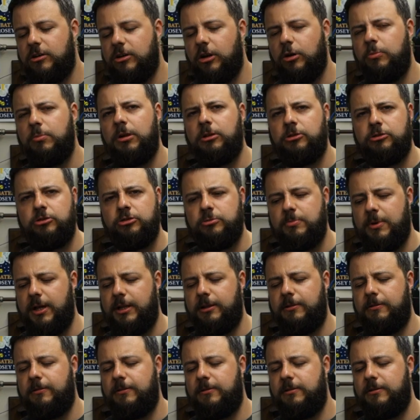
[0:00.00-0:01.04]
No malt smell.
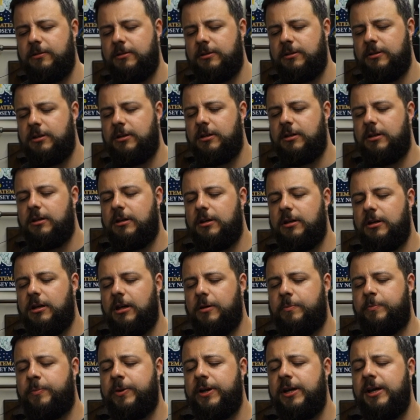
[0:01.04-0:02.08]

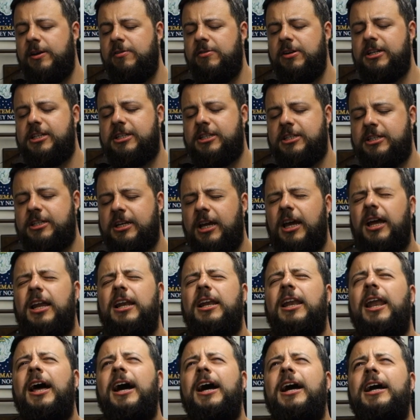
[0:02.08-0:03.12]
Appearance,
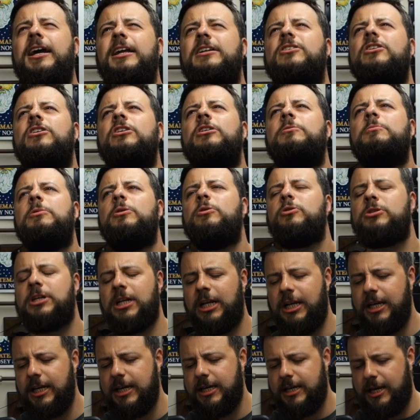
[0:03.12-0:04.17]
light, almost
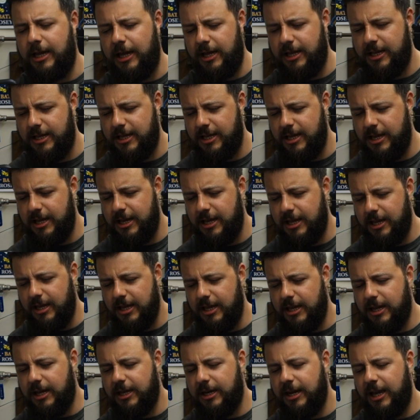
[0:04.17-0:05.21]
clear,
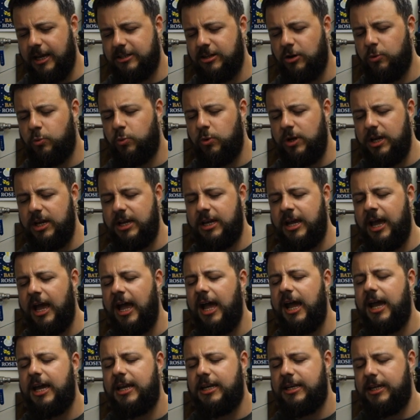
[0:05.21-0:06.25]
and has a weak
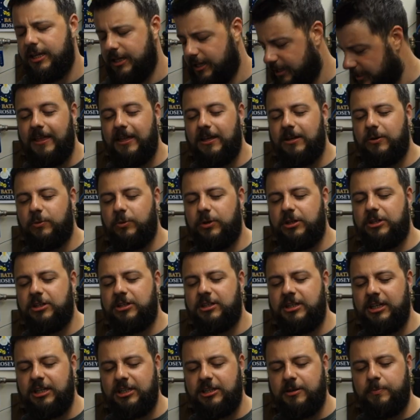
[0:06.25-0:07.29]
head, which
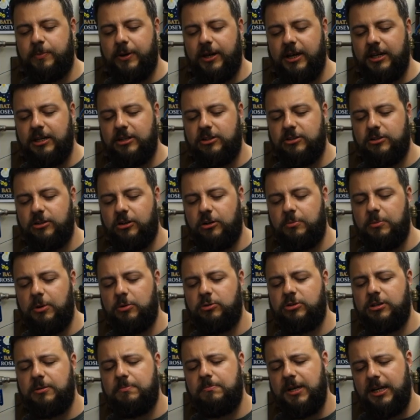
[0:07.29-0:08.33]
dissipates
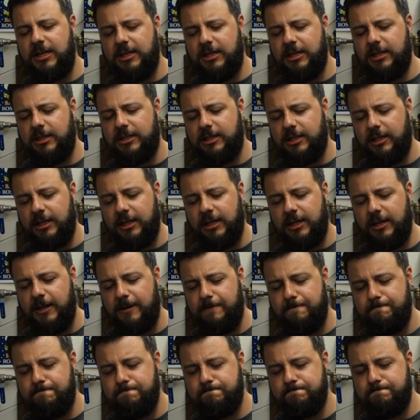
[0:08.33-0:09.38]
almost immediately.
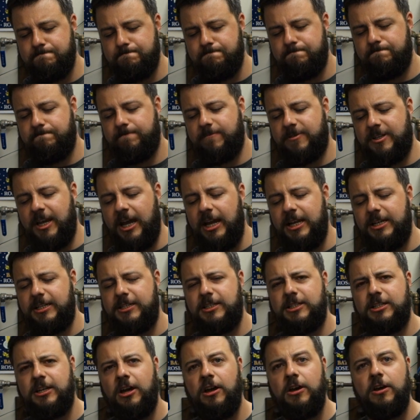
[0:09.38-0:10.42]

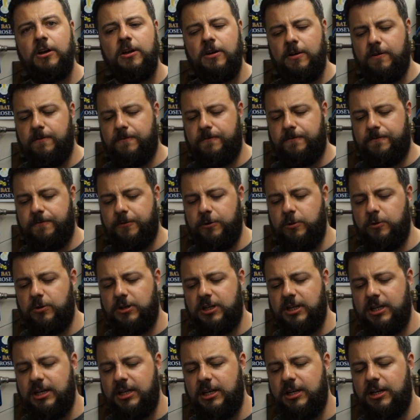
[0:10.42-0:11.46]
Taste,
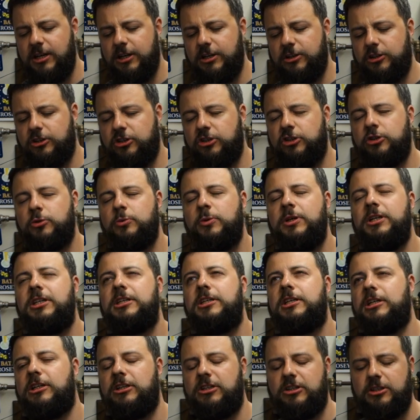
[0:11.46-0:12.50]
fruity
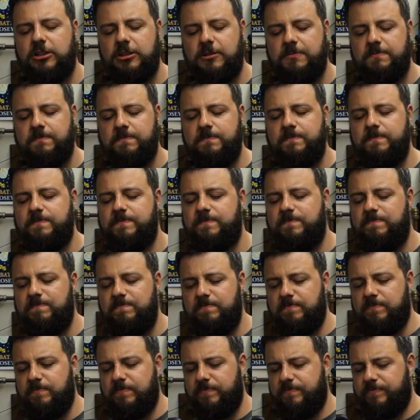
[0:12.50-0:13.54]
sweetness.
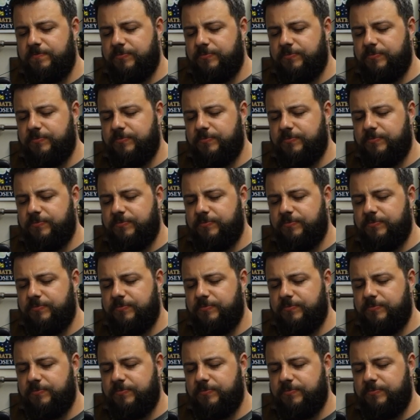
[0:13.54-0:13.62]
Mm-mm.